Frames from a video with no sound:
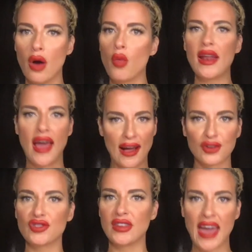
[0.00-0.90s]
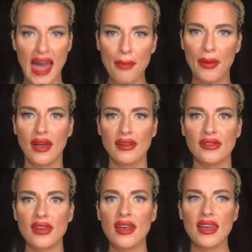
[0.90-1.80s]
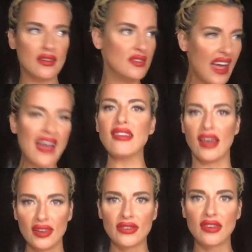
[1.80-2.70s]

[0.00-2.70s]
what actually happened in Dallas.